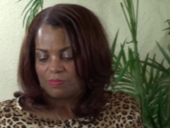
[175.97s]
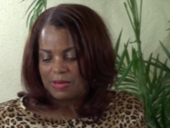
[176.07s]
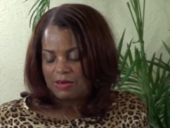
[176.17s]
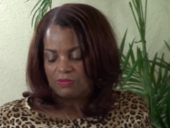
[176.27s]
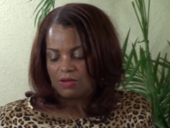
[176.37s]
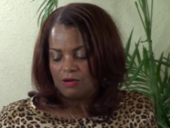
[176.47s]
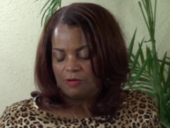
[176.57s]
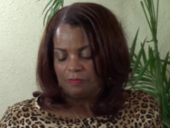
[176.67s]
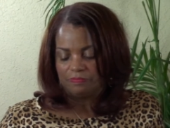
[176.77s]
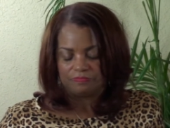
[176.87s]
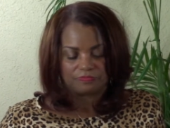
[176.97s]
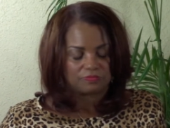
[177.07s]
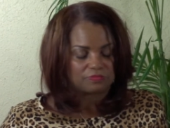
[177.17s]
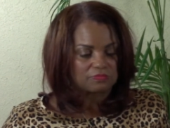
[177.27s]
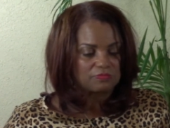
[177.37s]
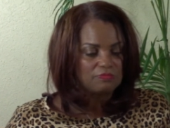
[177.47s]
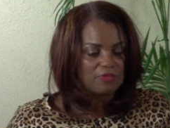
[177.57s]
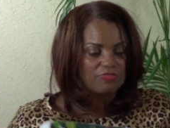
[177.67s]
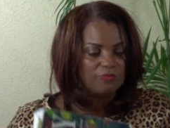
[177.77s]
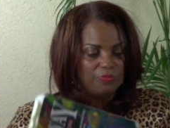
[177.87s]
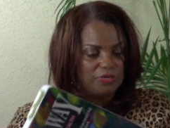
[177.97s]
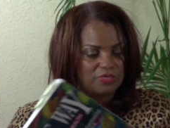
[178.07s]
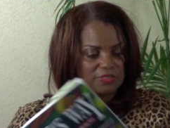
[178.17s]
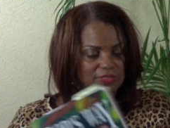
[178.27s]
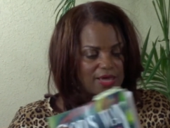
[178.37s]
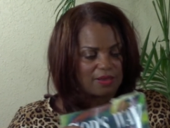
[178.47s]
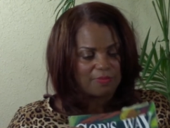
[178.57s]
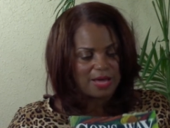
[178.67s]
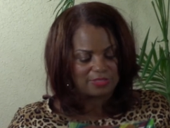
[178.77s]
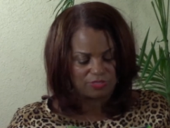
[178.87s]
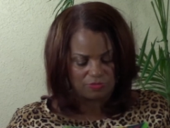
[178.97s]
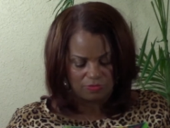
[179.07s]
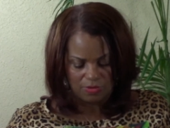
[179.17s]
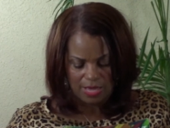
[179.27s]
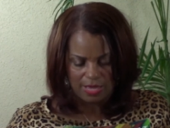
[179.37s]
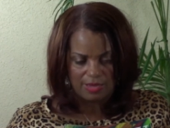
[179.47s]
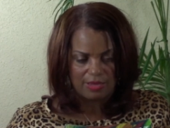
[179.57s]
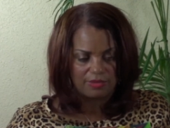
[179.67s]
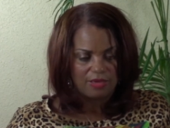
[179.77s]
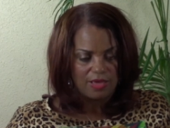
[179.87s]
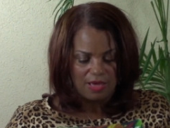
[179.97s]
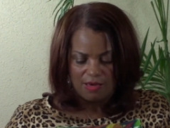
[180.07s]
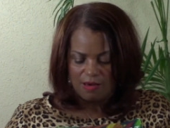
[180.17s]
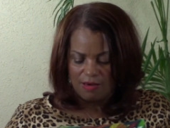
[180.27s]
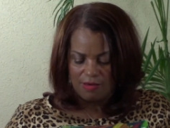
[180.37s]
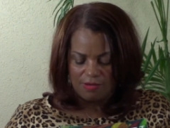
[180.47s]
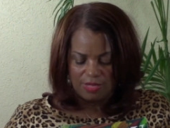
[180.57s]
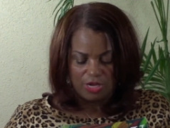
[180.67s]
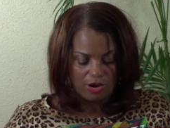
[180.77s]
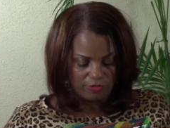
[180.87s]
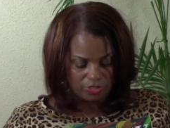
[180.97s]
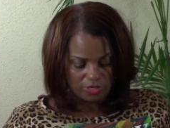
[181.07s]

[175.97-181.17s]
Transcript: about um, the books that Apostle had uh, encouraged